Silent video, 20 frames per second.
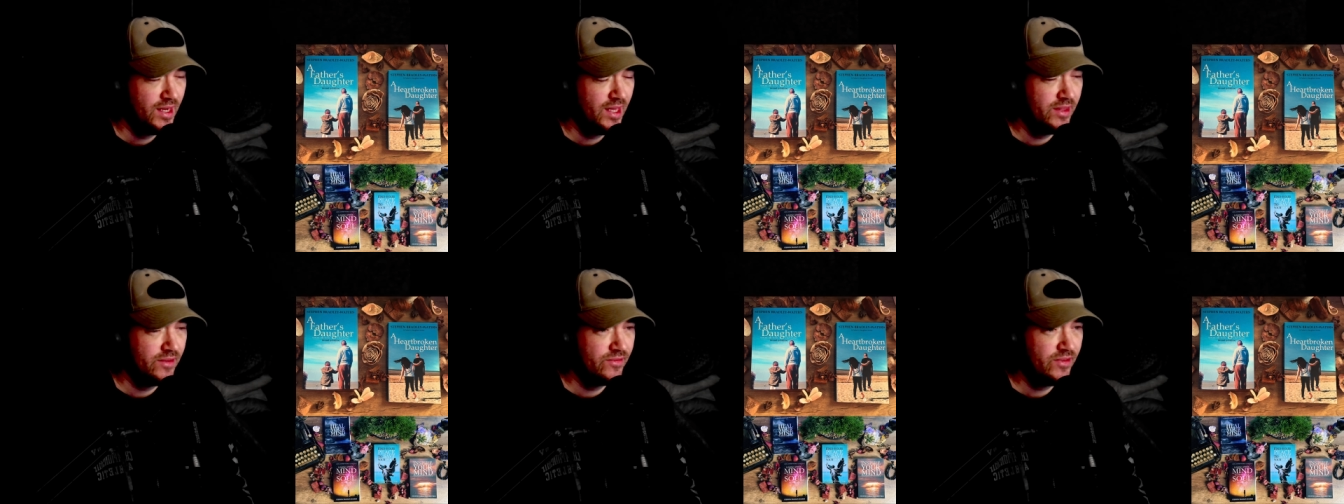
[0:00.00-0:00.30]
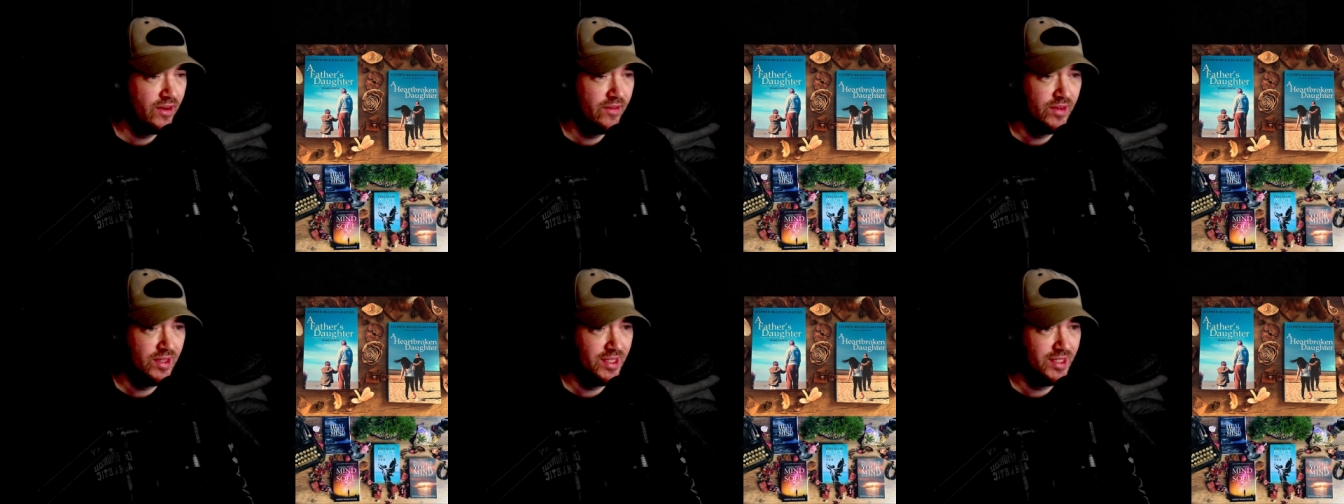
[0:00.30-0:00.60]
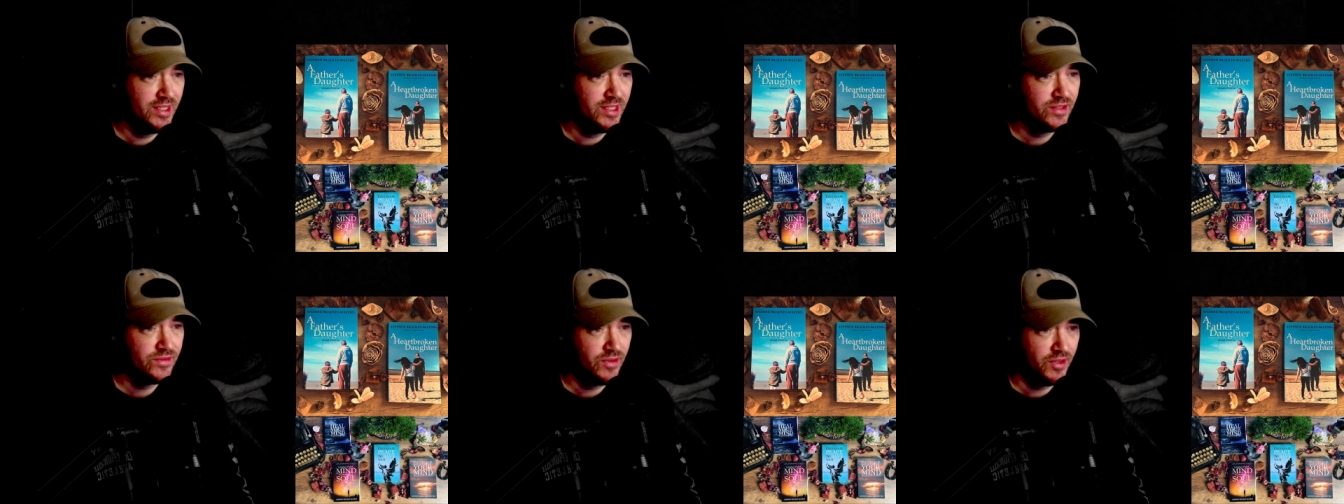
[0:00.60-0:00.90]
At the very
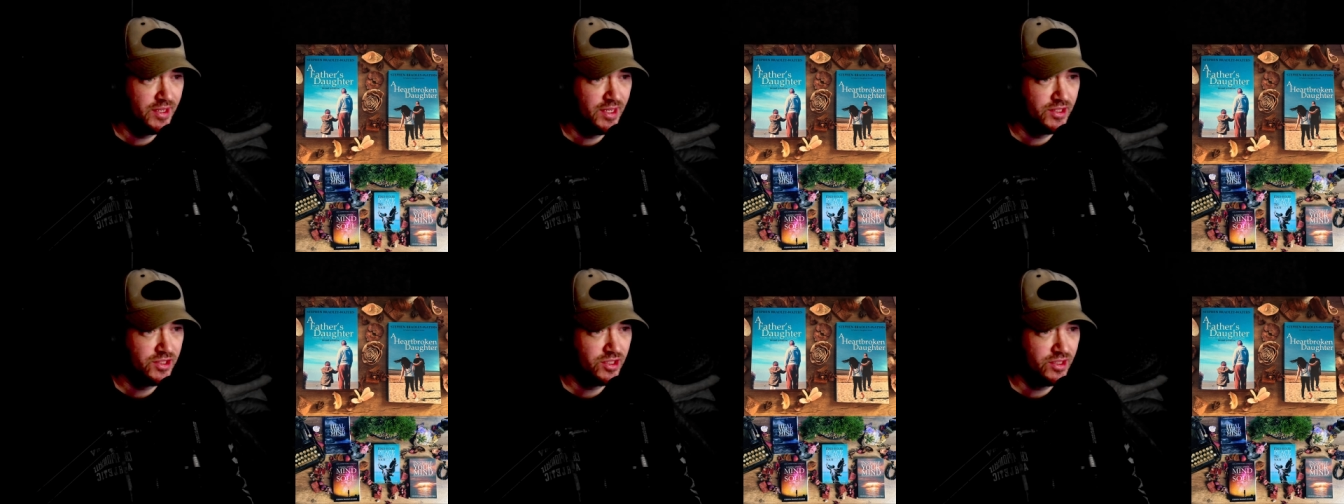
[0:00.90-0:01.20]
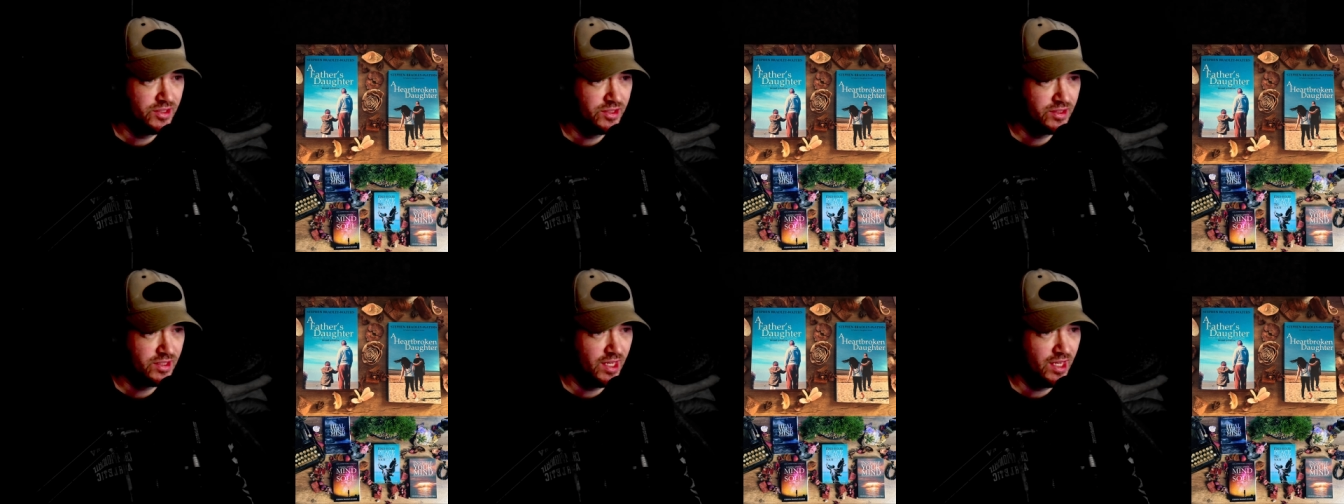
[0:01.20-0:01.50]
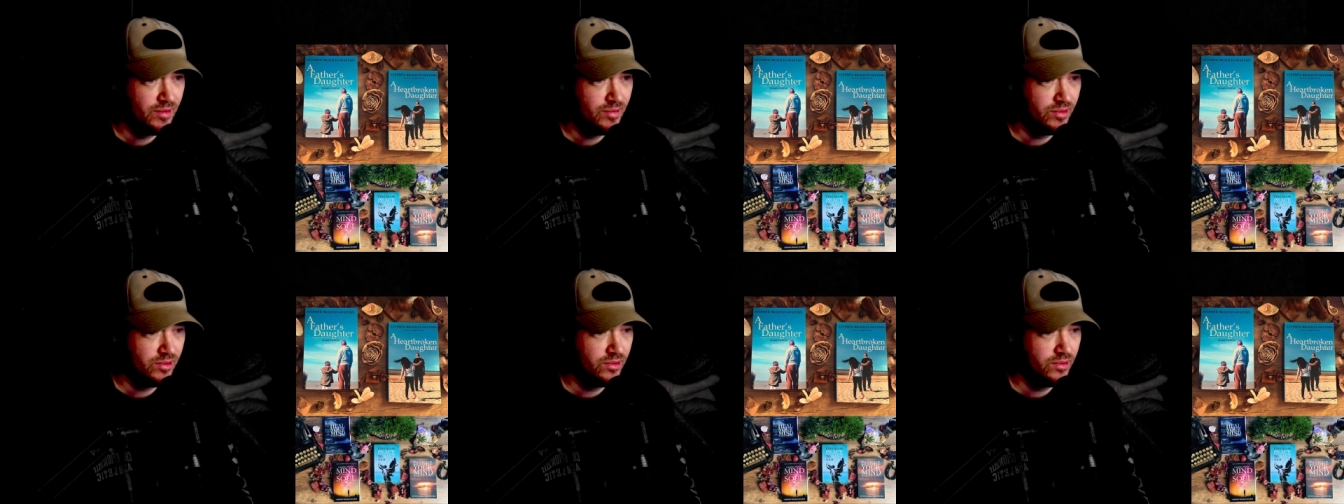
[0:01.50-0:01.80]
least, financially
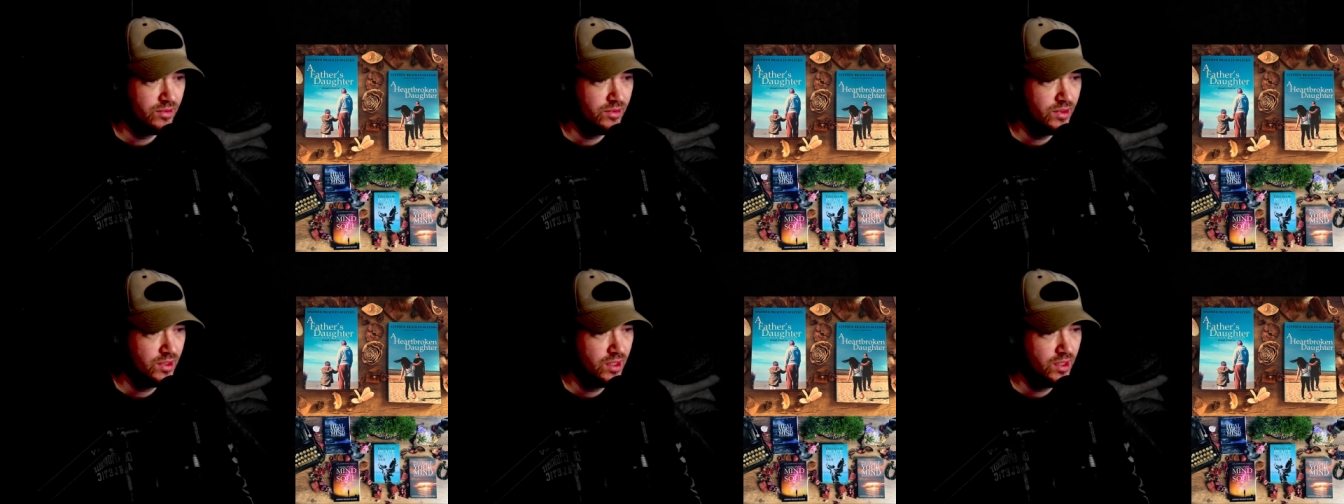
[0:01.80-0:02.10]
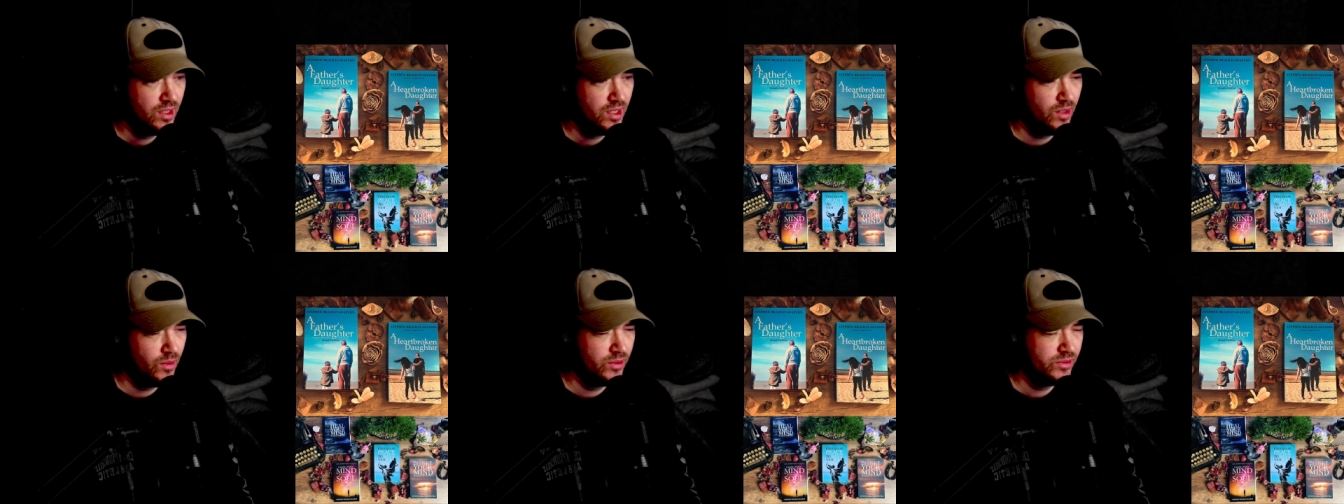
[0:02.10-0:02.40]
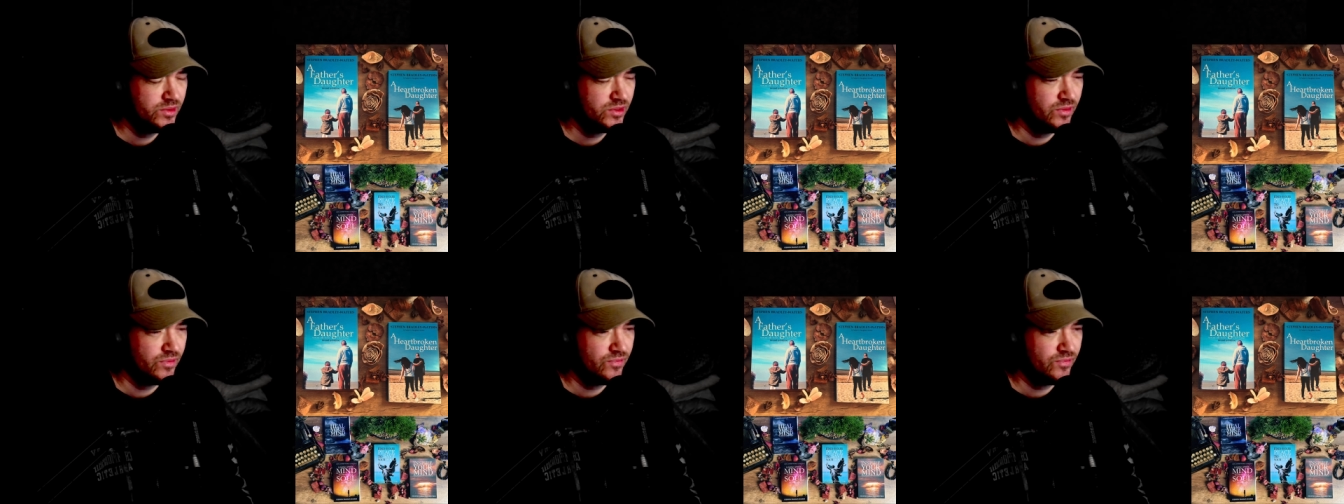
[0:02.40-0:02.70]
stable. I
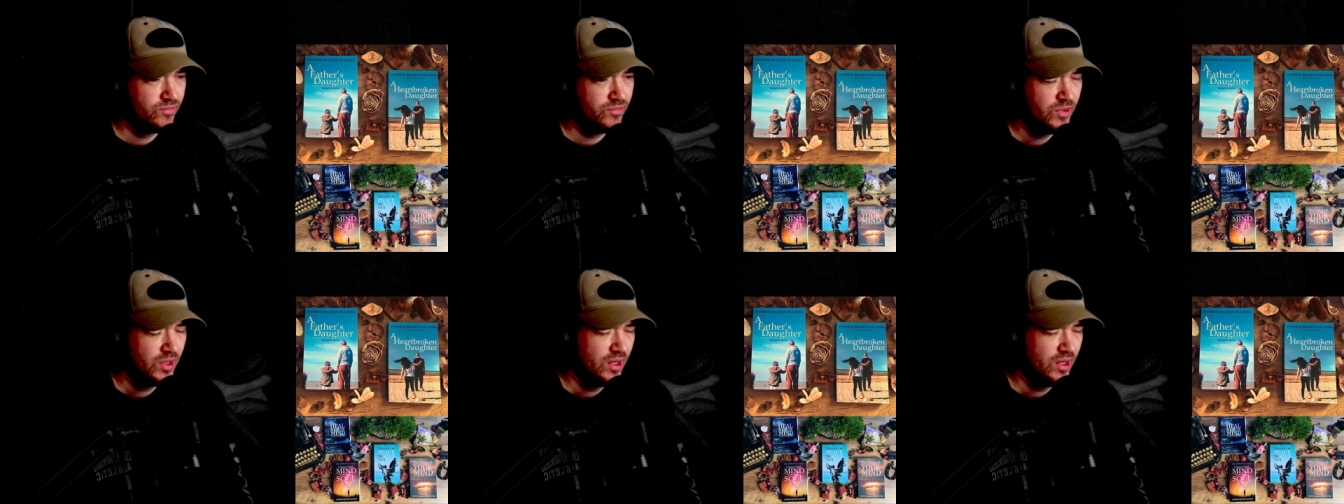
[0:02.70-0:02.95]
want to